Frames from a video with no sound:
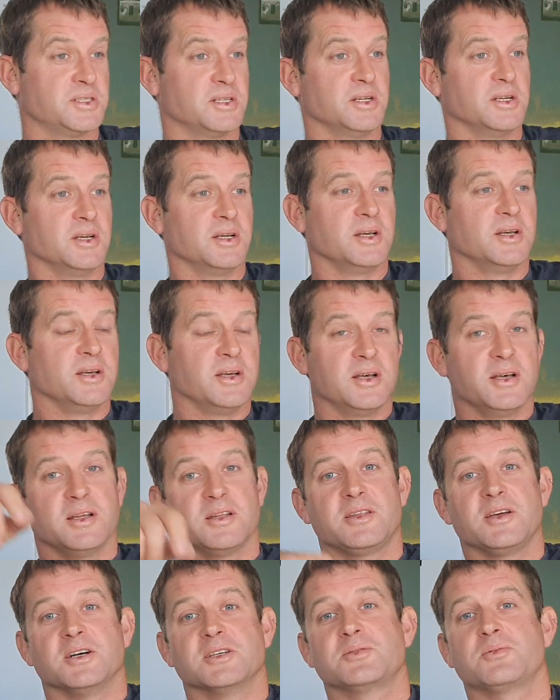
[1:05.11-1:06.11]
It
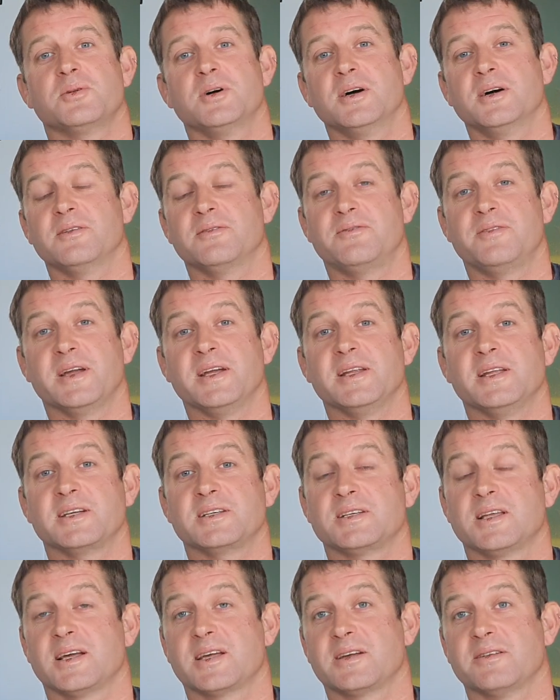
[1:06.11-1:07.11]
does work.
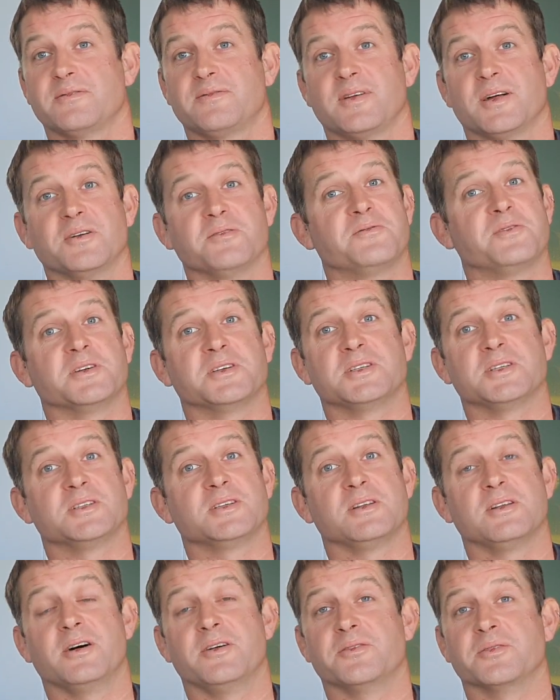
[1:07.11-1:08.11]
Phoenix Lake at Floatfish, there's a
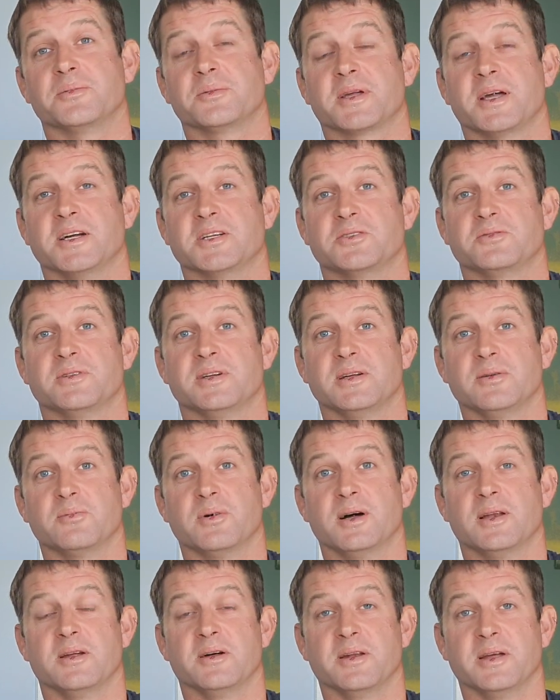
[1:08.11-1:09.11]
lot of them catch really
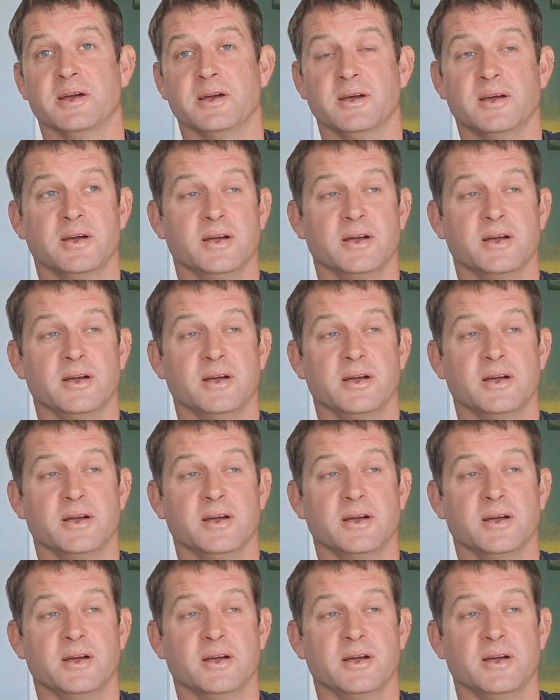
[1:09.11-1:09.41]
well on it.